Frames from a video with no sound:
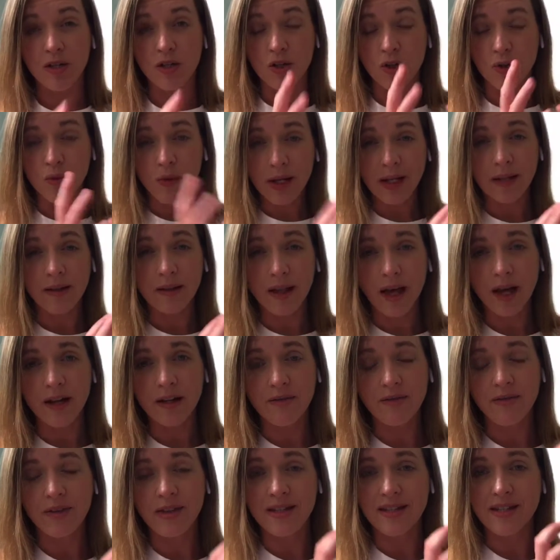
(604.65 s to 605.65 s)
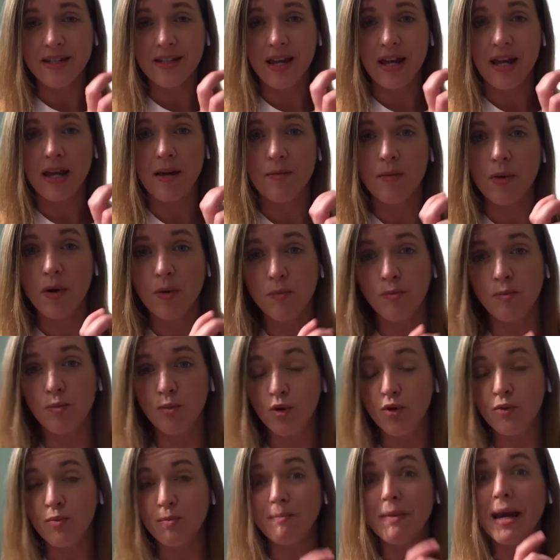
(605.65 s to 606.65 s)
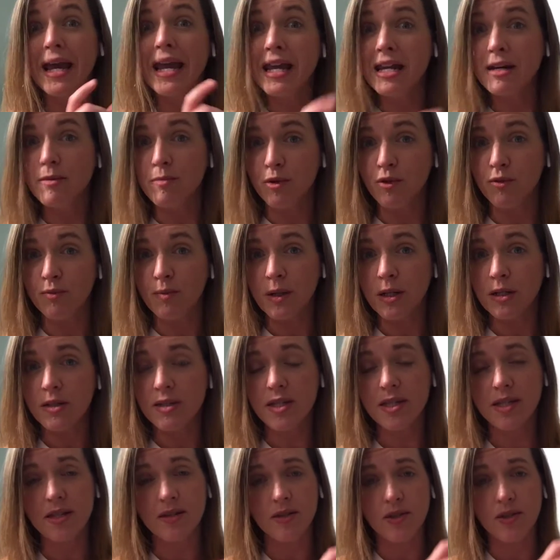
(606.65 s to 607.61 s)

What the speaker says: doing a lot of the same main movements.